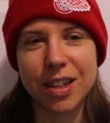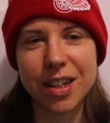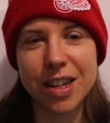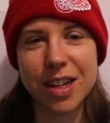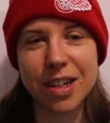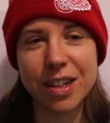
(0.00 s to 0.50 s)

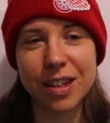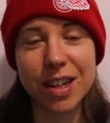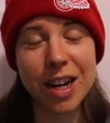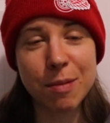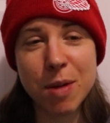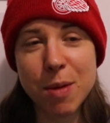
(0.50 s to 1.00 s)
in
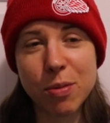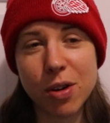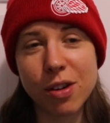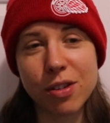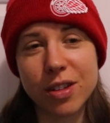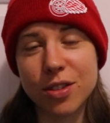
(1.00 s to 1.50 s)
getting my
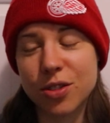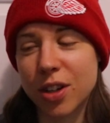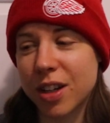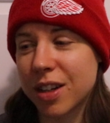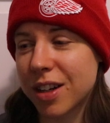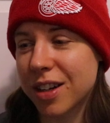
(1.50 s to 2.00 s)
priorities
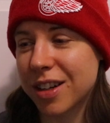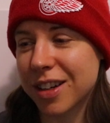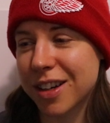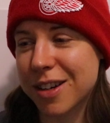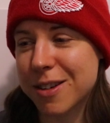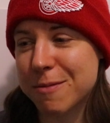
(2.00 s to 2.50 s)
straight,
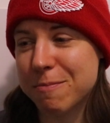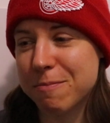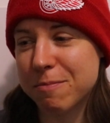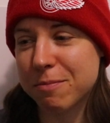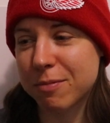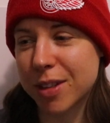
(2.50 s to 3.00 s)

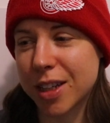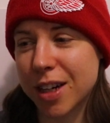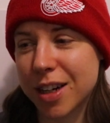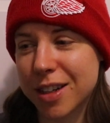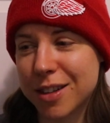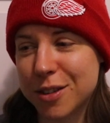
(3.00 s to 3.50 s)

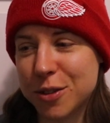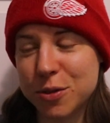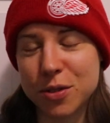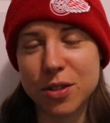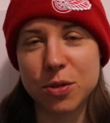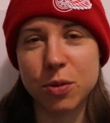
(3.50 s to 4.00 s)
God
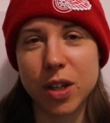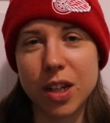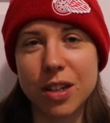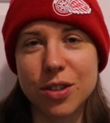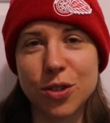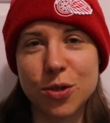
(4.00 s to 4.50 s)
used this
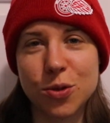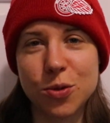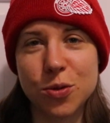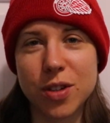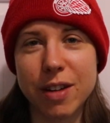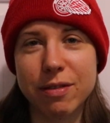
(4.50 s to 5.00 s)
week
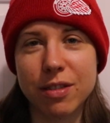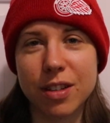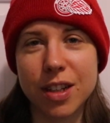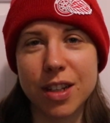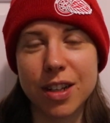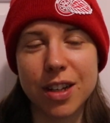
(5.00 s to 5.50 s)
to
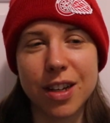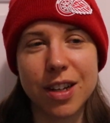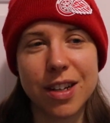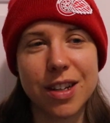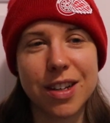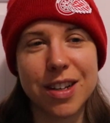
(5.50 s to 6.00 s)
definitely
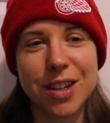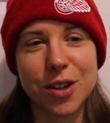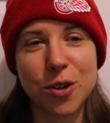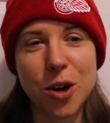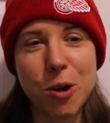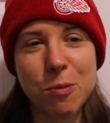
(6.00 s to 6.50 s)

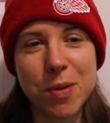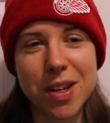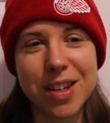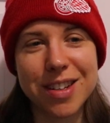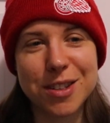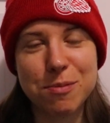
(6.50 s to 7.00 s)
grow
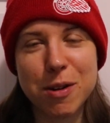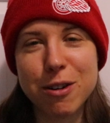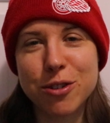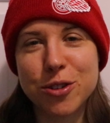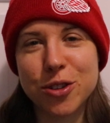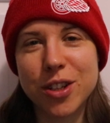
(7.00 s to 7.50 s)
me
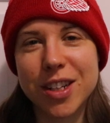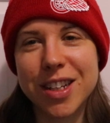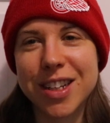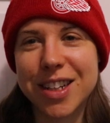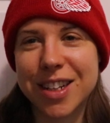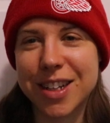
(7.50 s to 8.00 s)

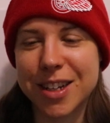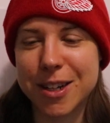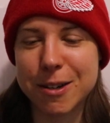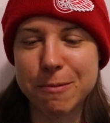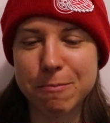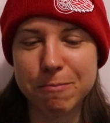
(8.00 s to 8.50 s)
spiritually,
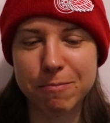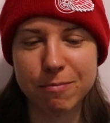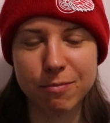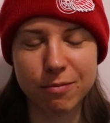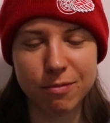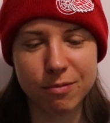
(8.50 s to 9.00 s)

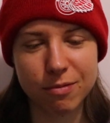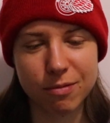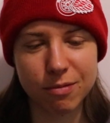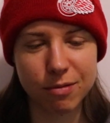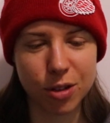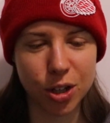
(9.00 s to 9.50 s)

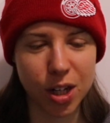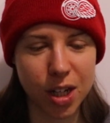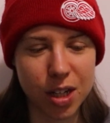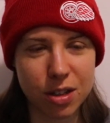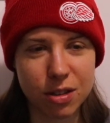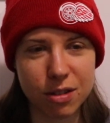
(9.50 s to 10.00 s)
looking
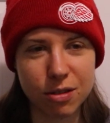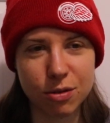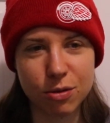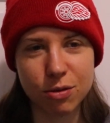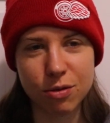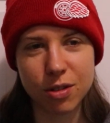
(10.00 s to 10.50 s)

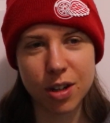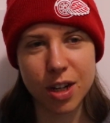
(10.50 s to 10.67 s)
into